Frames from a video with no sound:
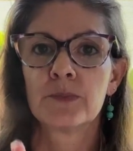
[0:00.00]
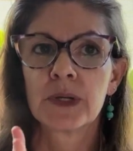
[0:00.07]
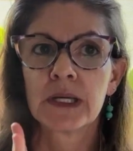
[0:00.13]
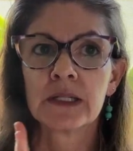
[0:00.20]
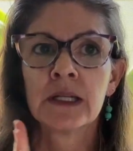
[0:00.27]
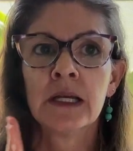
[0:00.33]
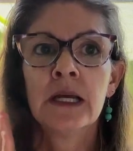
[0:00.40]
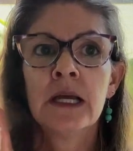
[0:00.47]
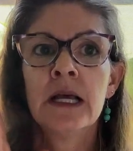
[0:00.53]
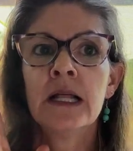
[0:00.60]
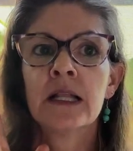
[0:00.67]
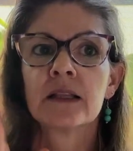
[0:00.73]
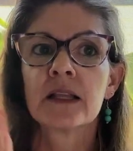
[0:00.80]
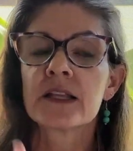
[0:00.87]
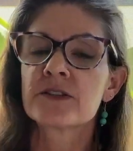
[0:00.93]
But
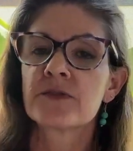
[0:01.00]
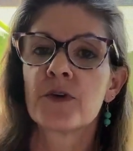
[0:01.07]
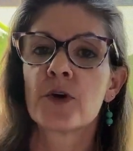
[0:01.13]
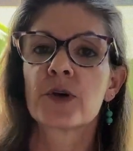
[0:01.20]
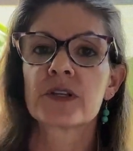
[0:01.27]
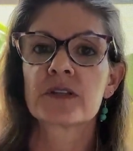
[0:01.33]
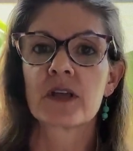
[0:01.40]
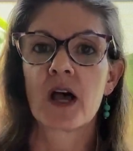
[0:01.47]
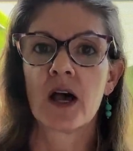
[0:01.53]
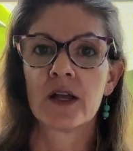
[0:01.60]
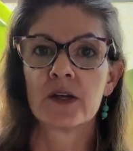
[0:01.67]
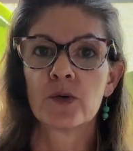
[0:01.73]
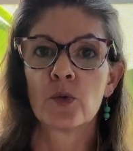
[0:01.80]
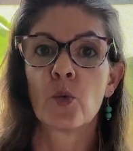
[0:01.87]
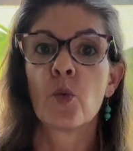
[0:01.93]
let's focus
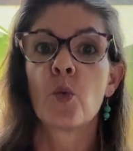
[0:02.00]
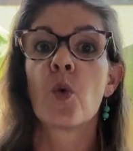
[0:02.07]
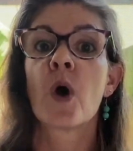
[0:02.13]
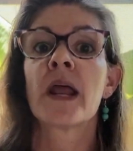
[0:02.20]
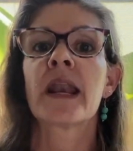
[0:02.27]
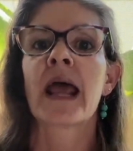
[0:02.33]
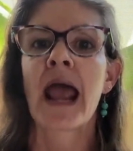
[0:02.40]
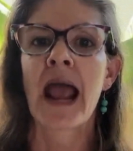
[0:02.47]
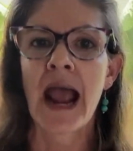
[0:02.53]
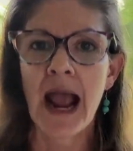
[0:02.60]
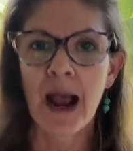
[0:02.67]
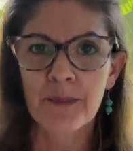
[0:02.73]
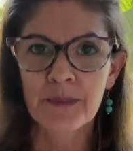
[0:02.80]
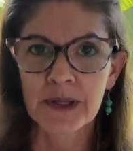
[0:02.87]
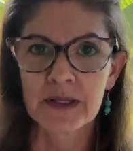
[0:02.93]
on what
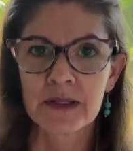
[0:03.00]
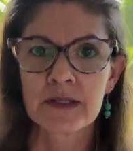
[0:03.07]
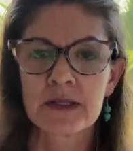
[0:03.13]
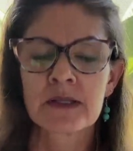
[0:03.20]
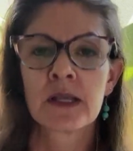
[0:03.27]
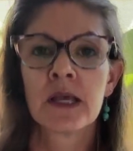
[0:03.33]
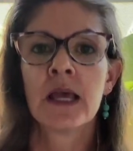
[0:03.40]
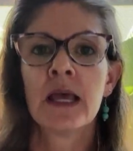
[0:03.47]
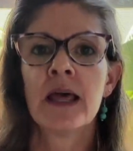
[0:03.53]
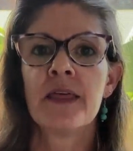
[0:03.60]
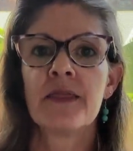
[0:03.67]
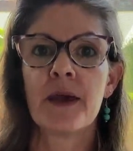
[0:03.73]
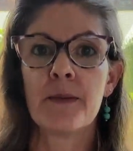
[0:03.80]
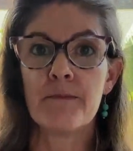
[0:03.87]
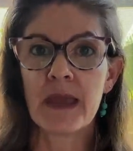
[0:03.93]
happens
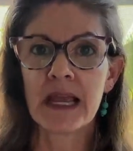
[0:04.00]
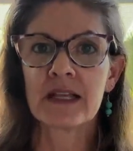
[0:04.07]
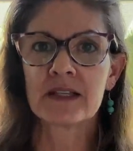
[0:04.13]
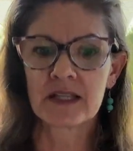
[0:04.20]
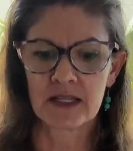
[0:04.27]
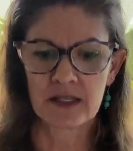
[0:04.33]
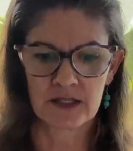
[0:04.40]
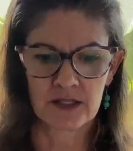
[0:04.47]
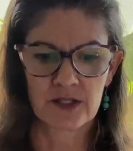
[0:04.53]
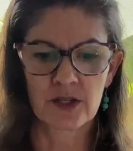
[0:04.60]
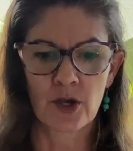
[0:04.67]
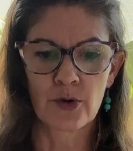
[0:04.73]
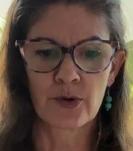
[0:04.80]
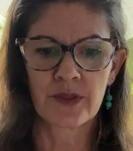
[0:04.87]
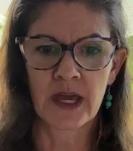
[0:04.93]
that makes it
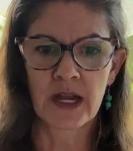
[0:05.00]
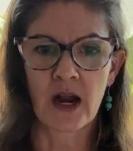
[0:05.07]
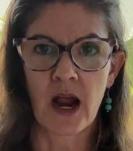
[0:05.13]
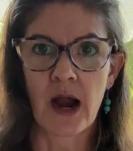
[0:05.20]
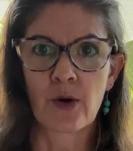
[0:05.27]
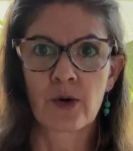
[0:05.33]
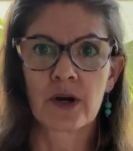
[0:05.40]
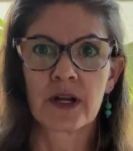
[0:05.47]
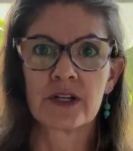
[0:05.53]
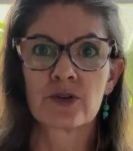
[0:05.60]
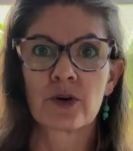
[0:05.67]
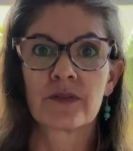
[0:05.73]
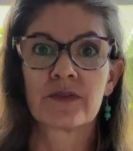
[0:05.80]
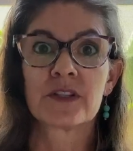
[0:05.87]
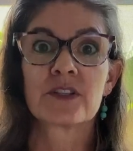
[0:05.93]
so that our
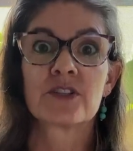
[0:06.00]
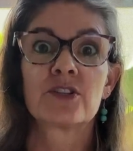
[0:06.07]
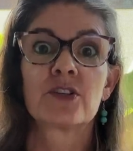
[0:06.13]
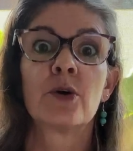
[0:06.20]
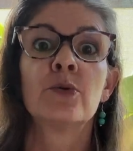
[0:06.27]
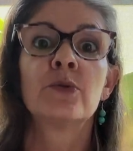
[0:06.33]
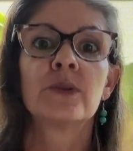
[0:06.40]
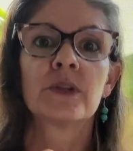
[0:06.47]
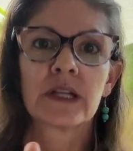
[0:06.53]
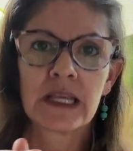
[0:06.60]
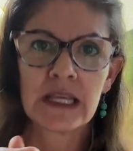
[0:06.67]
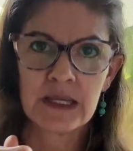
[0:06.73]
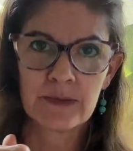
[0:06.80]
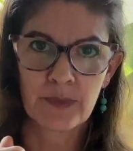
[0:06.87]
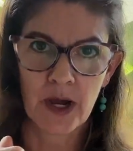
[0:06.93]
endorphins don't
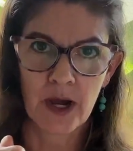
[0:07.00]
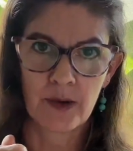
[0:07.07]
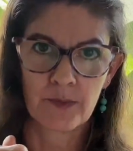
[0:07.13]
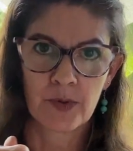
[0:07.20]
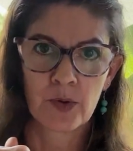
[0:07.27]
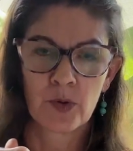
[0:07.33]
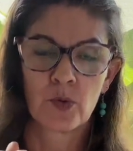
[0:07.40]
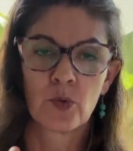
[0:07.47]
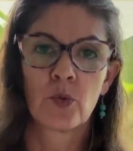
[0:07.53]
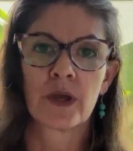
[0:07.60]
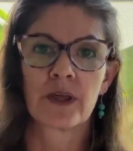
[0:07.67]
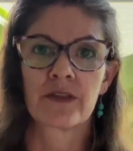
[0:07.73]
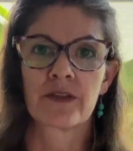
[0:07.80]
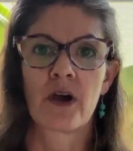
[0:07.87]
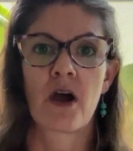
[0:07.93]
keep up
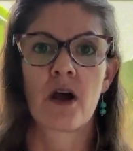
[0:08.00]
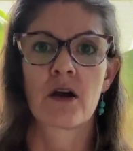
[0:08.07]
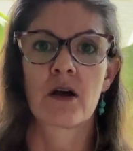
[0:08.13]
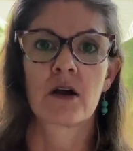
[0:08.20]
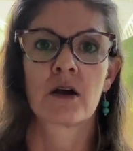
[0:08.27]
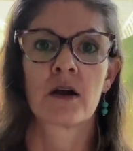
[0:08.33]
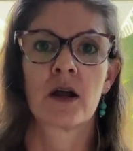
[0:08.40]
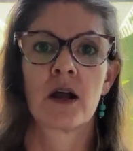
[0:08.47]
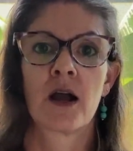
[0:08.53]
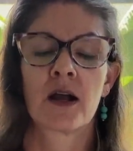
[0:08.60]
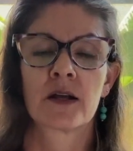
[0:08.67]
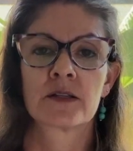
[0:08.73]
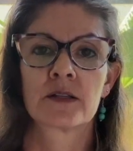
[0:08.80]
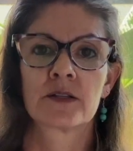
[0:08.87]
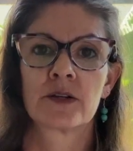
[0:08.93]
with our
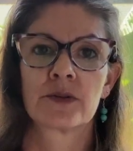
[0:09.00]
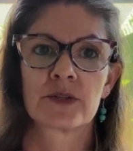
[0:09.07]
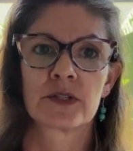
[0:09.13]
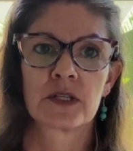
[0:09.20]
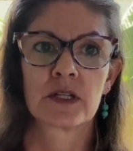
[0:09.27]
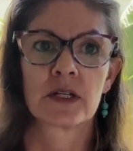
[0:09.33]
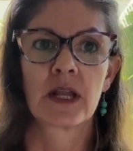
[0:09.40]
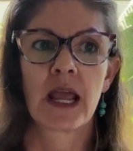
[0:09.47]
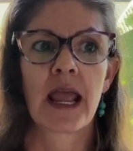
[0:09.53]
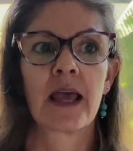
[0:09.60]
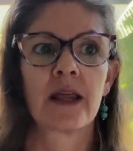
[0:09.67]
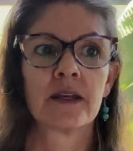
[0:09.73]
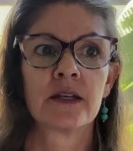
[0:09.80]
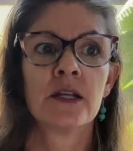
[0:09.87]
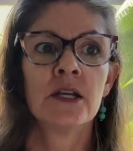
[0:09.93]
oxytocin
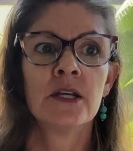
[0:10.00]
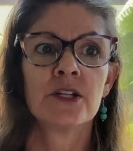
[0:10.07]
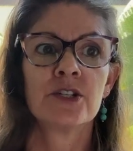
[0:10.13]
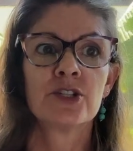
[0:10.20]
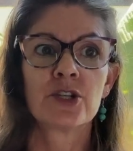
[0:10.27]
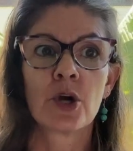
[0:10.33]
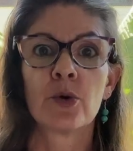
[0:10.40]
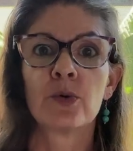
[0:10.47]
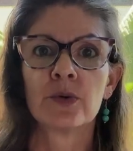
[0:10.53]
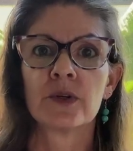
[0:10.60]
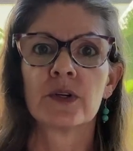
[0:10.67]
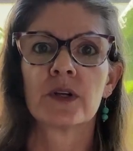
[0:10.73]
and don't